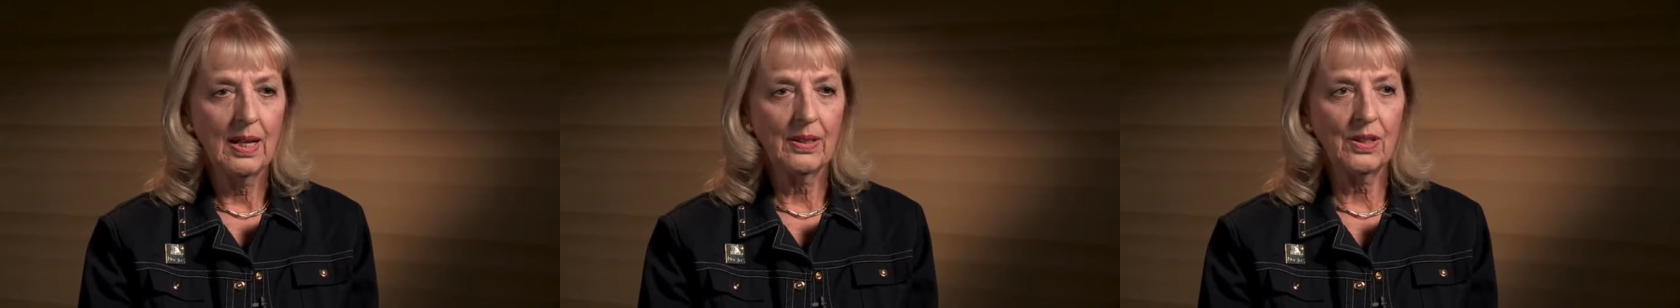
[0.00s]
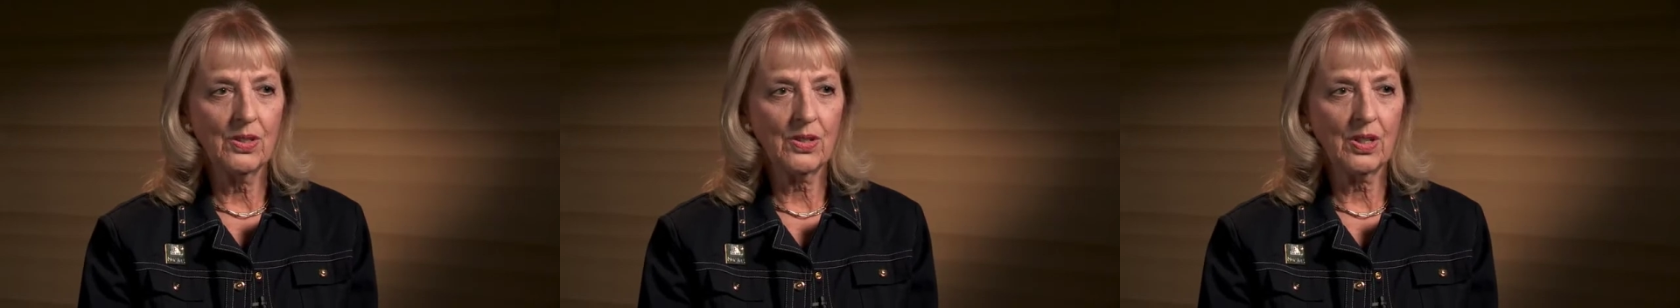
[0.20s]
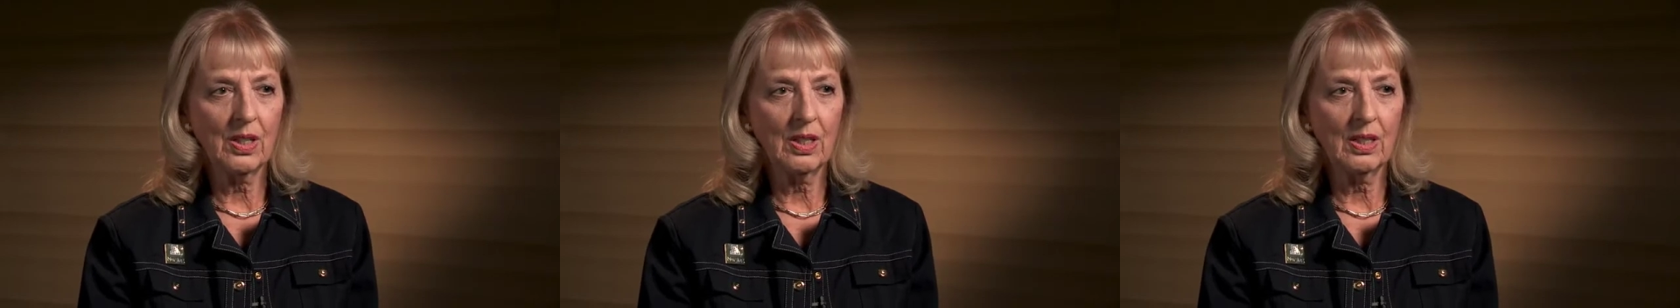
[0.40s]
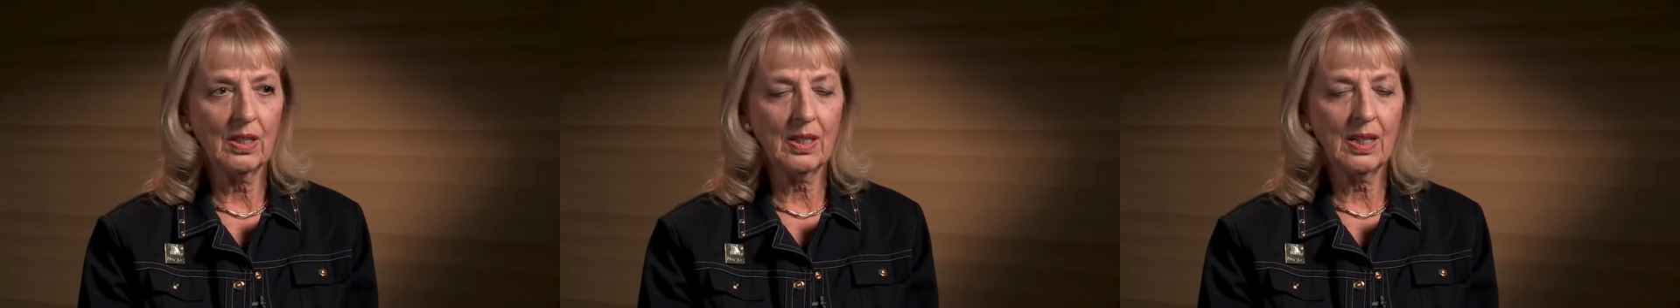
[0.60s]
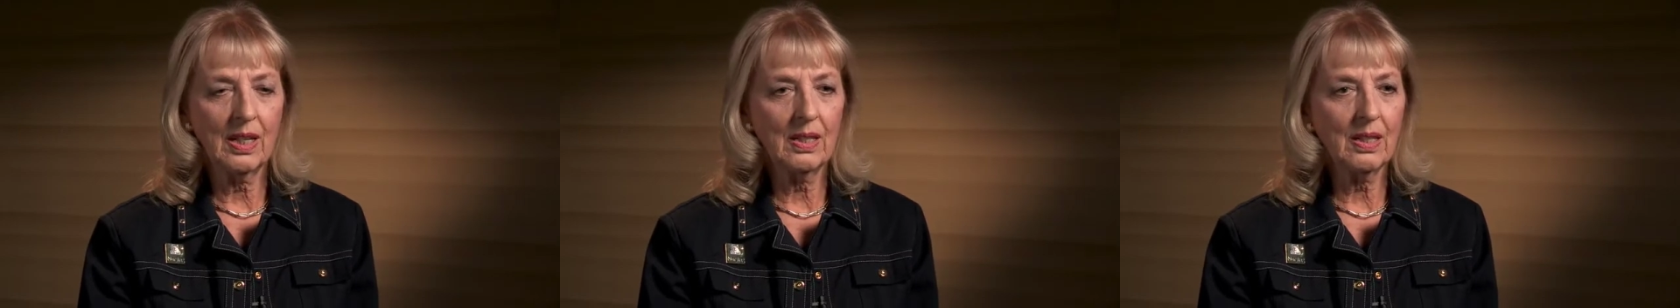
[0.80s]
There's
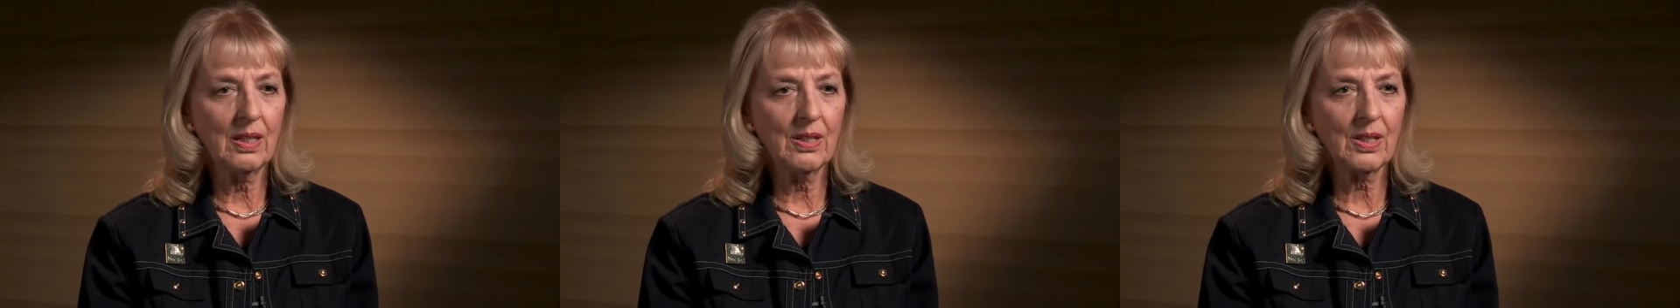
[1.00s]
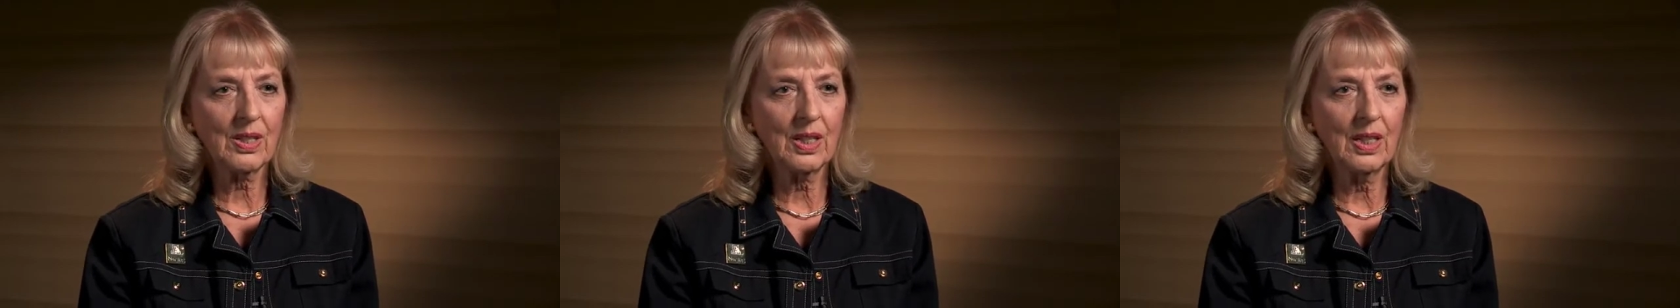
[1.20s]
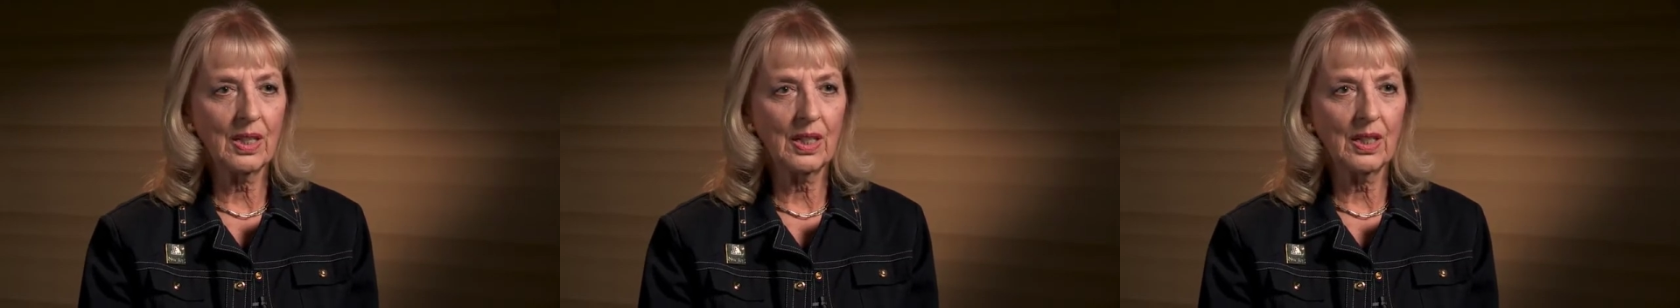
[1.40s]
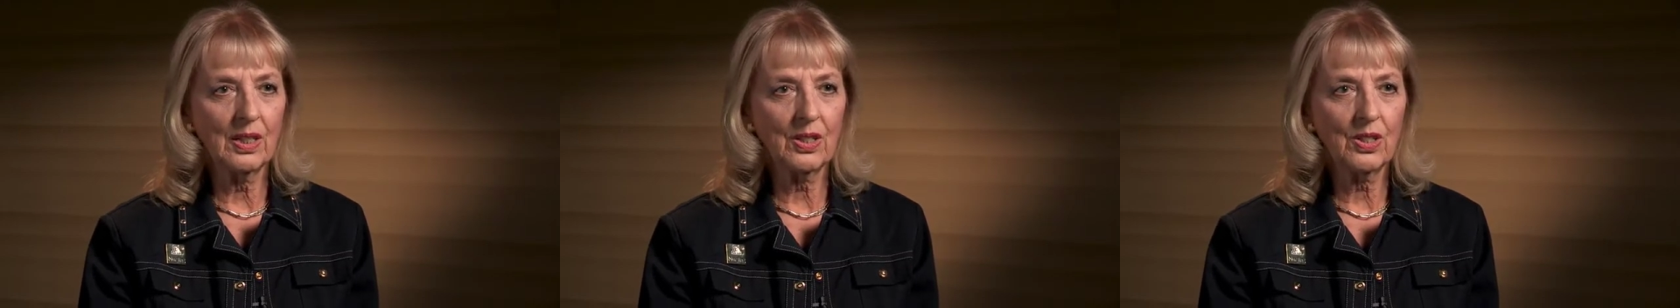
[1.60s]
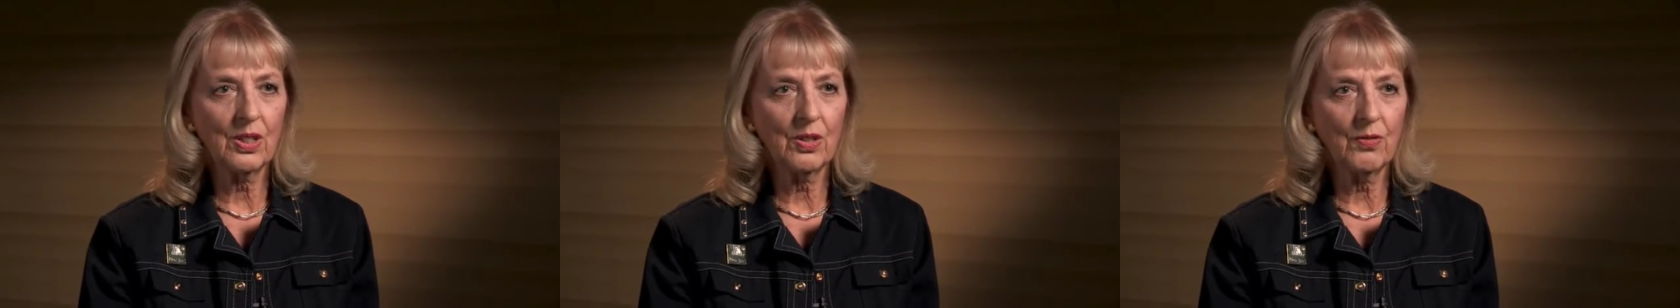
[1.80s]
a
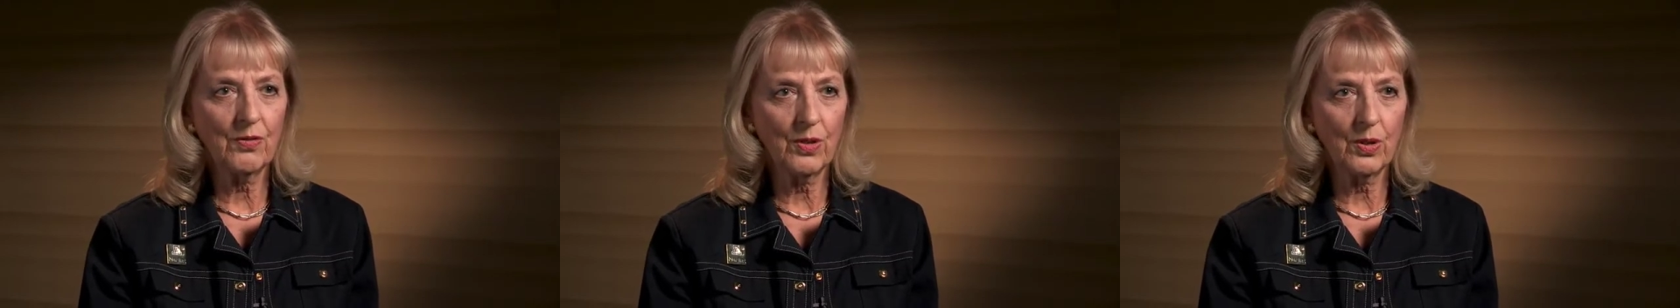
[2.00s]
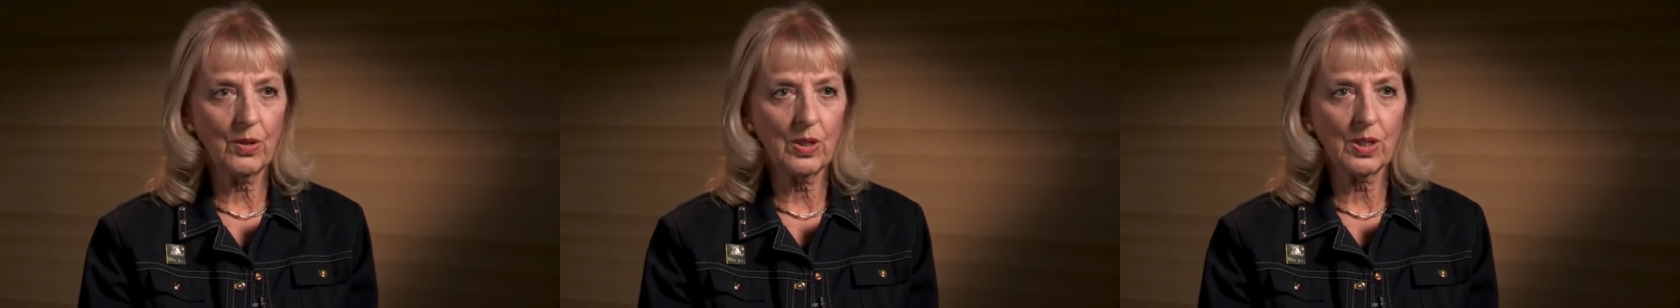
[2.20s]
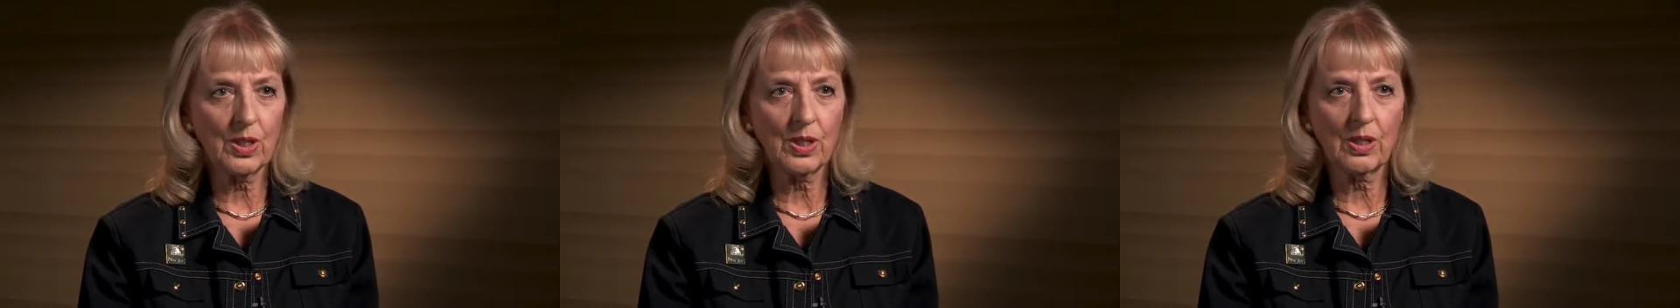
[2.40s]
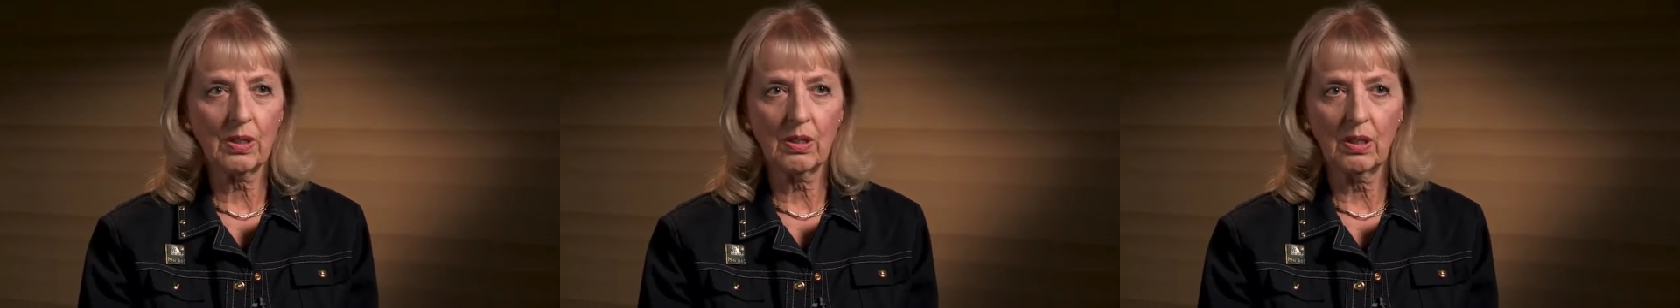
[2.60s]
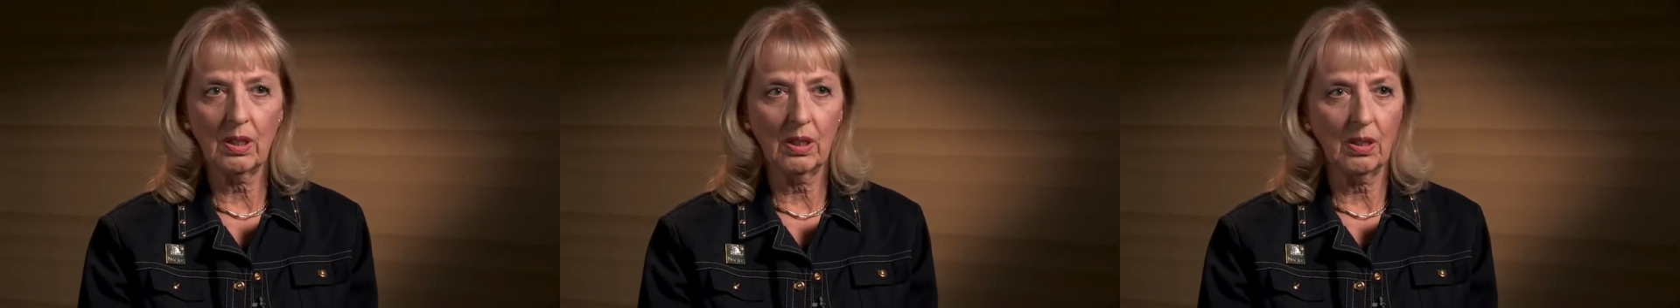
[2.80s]
tendency to
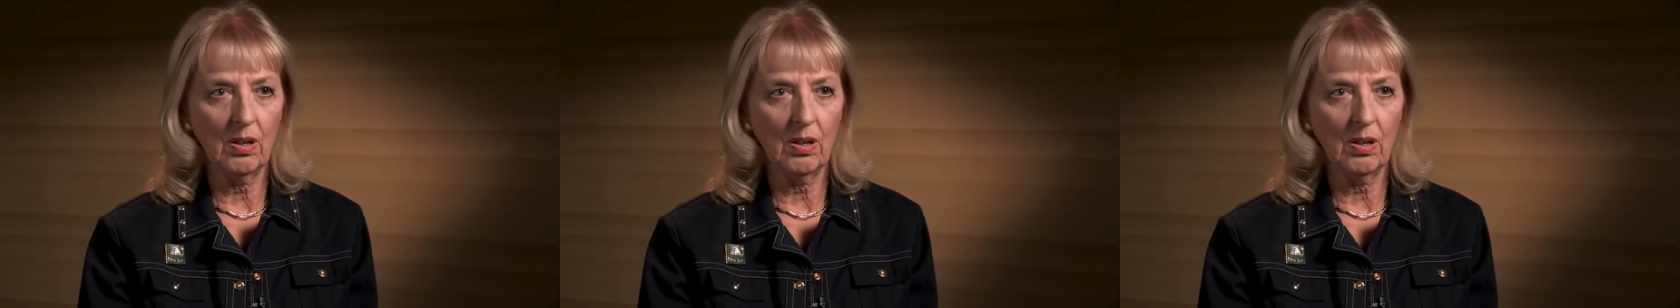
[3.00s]
focus